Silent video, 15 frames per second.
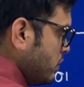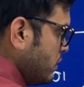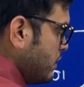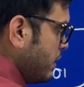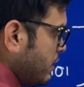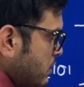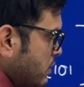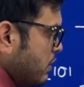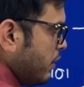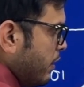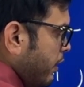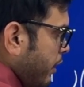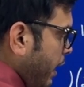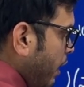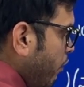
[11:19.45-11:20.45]
6
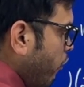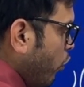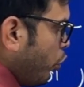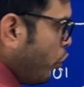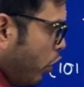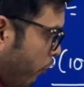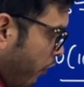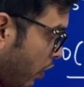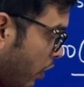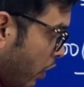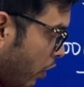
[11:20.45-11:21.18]
and 101.